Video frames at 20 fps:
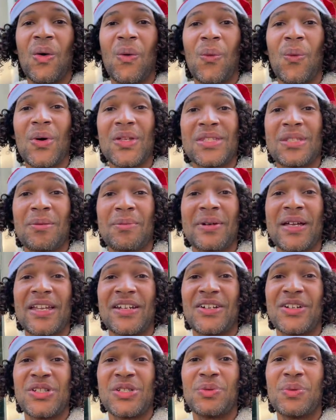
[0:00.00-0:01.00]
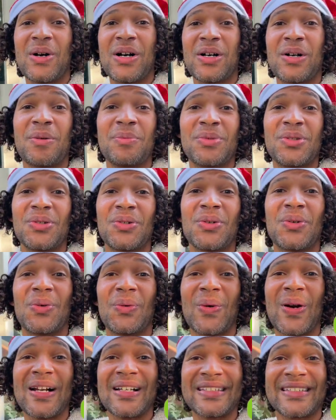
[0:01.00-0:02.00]
What's up, gardeners? Welcome to
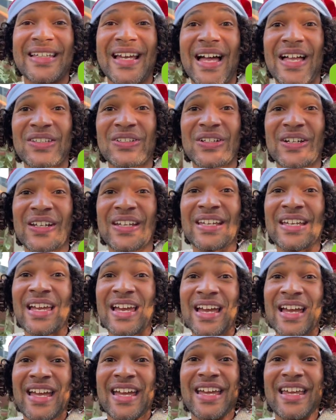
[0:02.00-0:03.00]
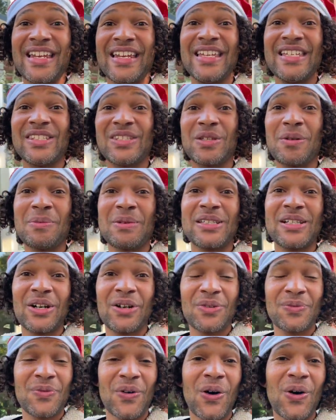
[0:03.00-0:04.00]
Coral's Gardening. It is the middle
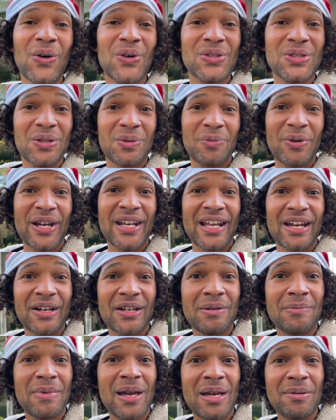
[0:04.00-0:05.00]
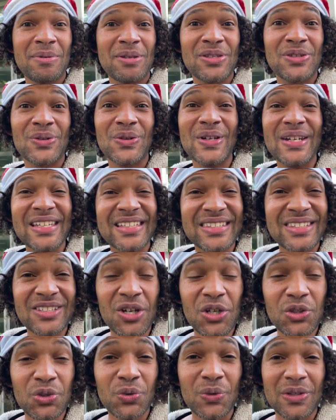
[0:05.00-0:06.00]
of autumn right now in Melbourne, so it is
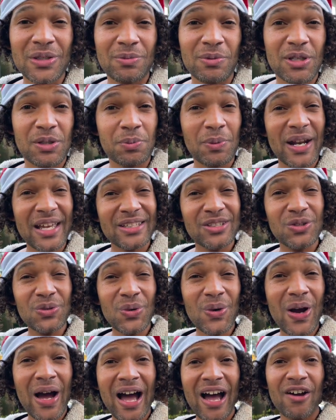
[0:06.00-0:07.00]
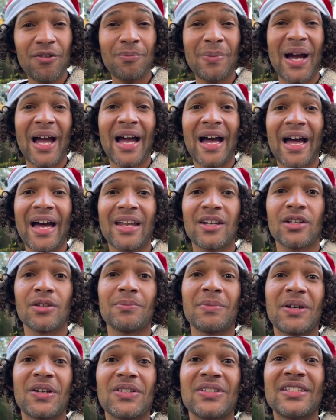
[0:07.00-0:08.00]
not Christmas, but I do have my hat on
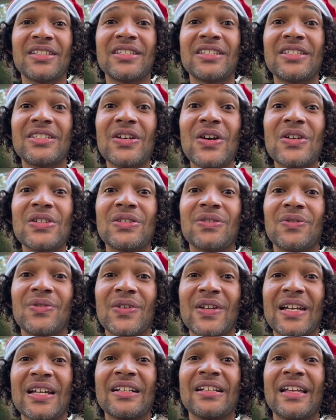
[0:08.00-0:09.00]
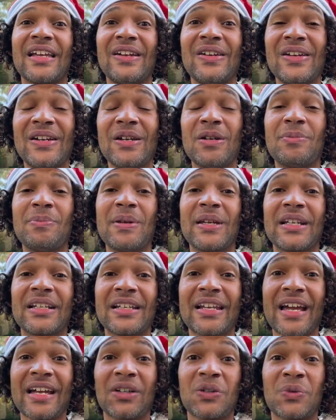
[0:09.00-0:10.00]
because it does feel a little bit
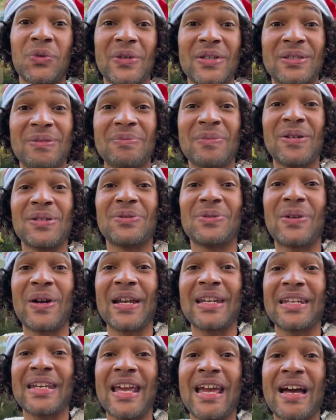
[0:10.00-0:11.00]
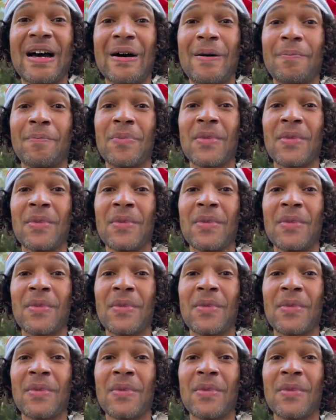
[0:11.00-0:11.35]
like Christmas right now.